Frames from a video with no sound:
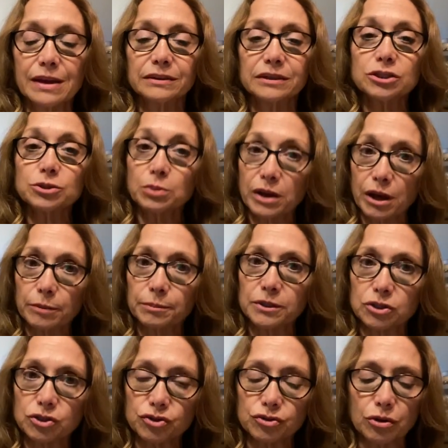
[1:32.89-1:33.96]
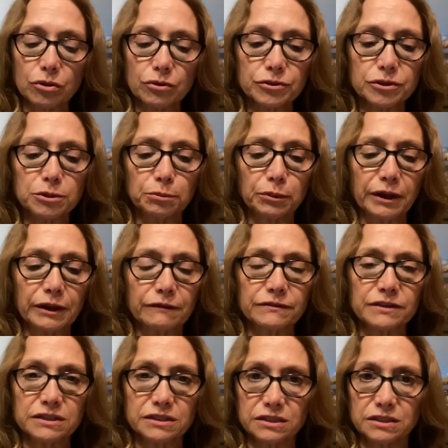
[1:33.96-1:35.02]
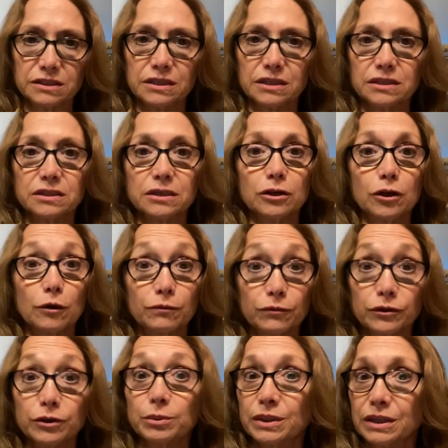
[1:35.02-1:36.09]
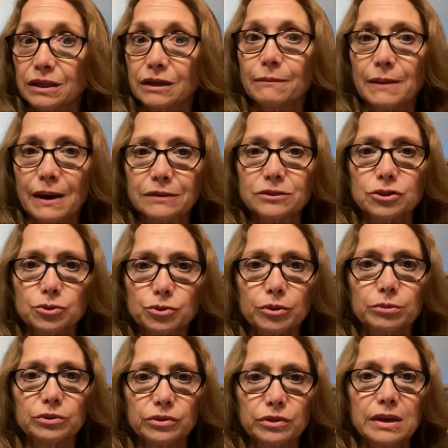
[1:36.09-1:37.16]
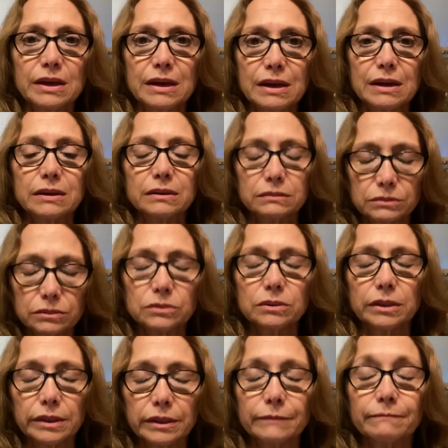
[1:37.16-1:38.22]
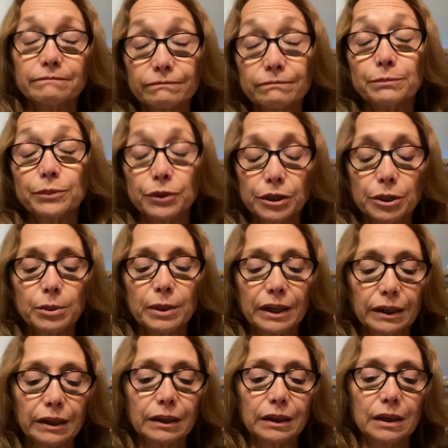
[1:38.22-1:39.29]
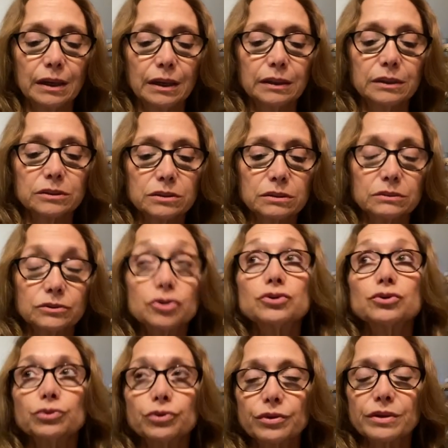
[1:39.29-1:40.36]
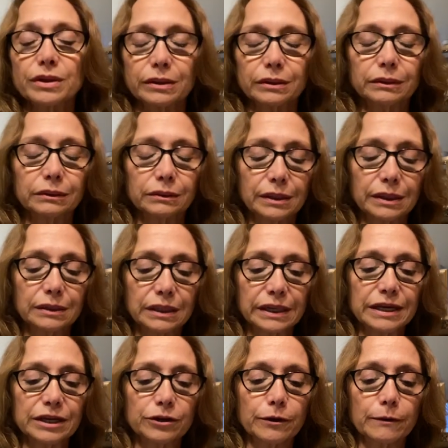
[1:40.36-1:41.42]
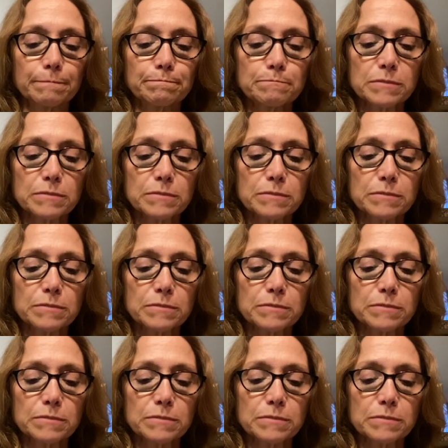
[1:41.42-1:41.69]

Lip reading: This will help control the spread of this disease, and hopefully we can get back to normal pretty quick, sooner than later.